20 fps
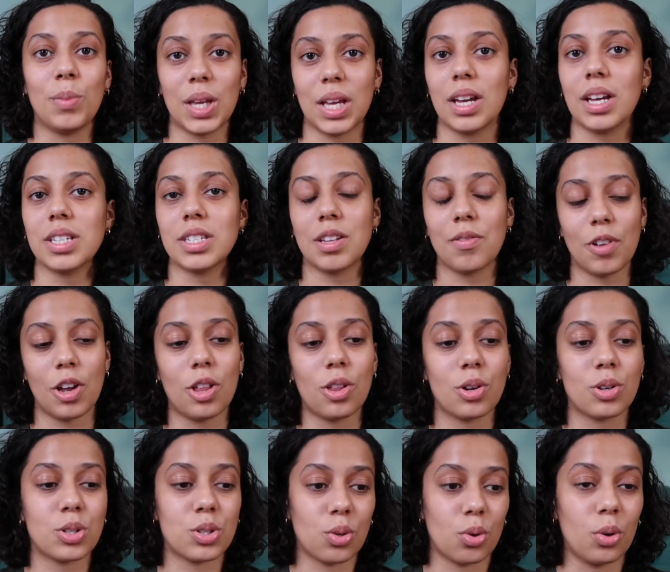because of
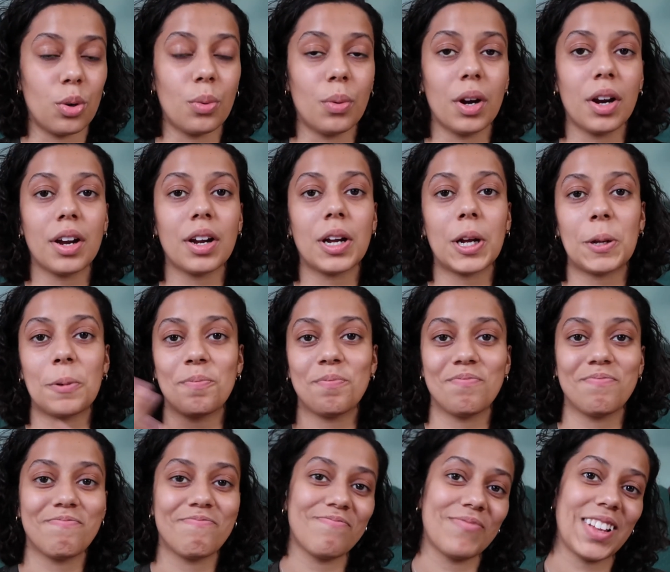other schoolwork,
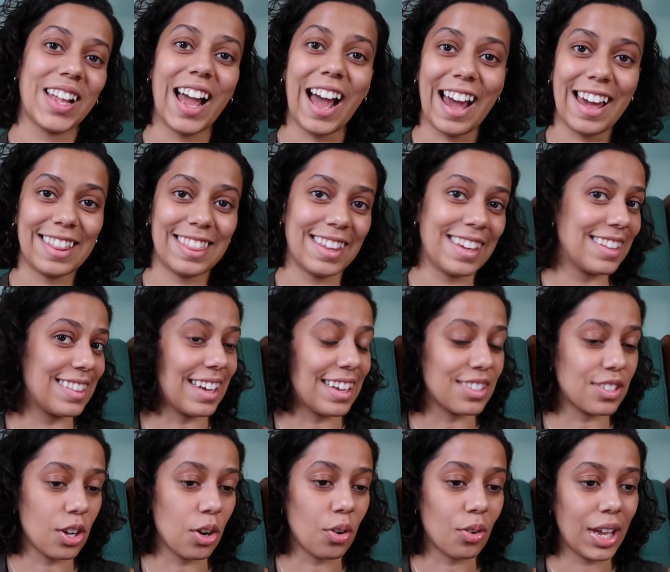I think
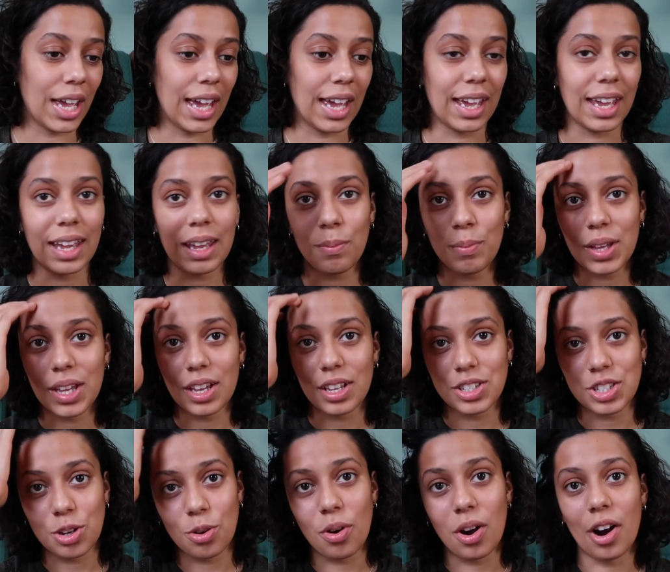that's okay,
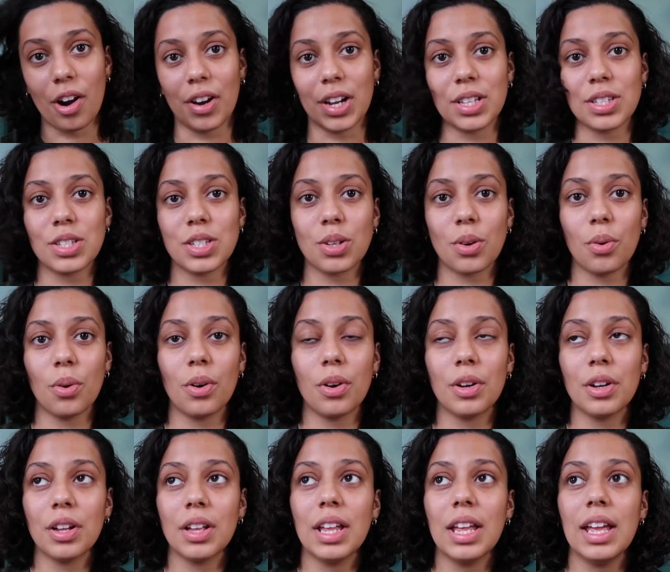because you are in
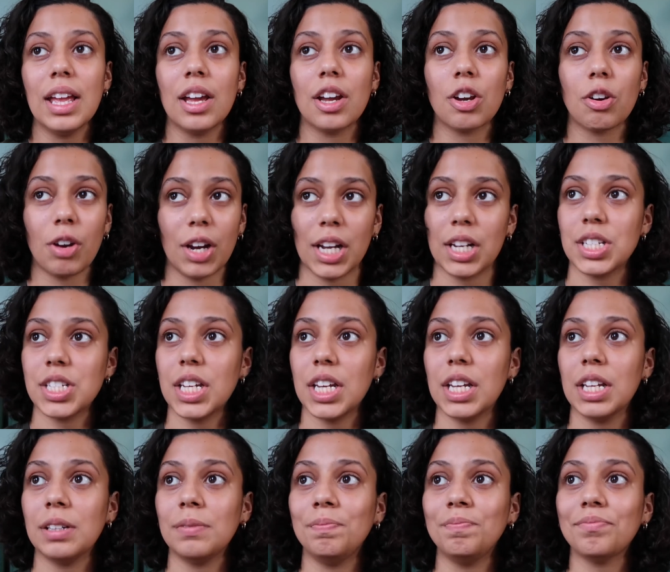school.
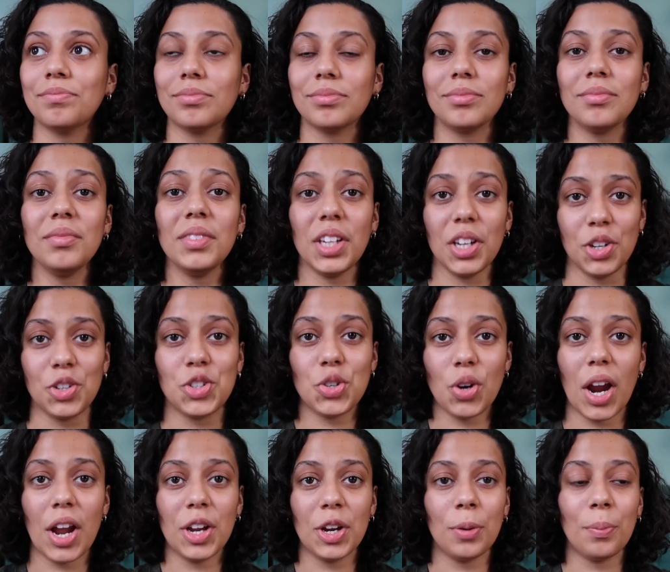Granted,
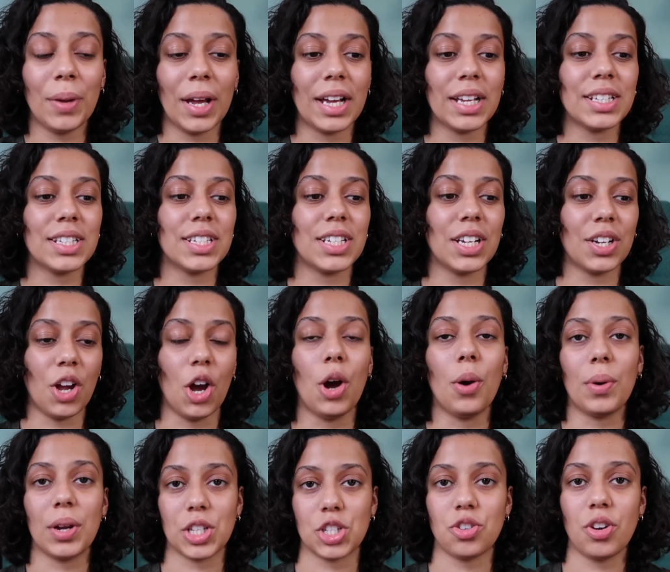try your best and
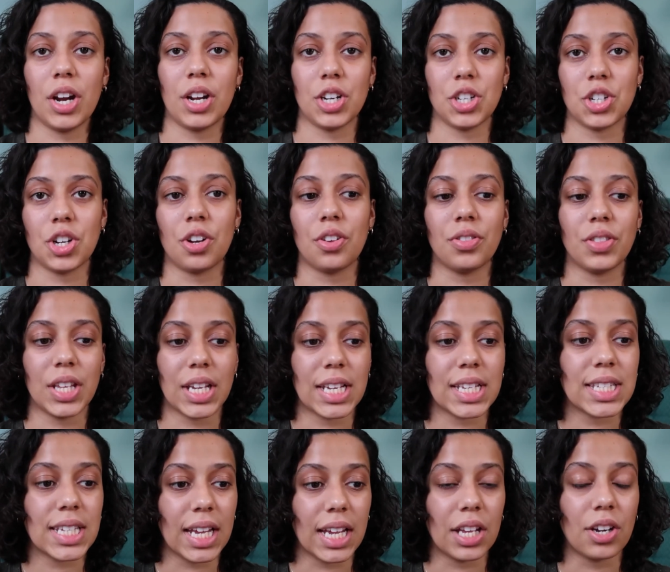always try to turn
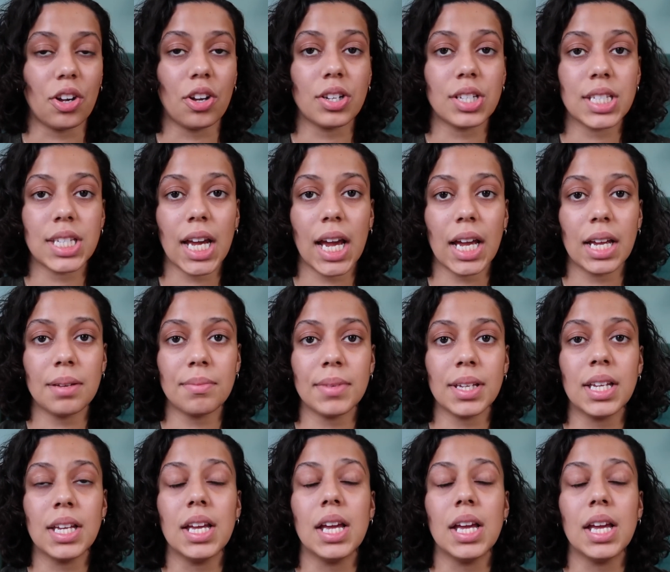things in on time,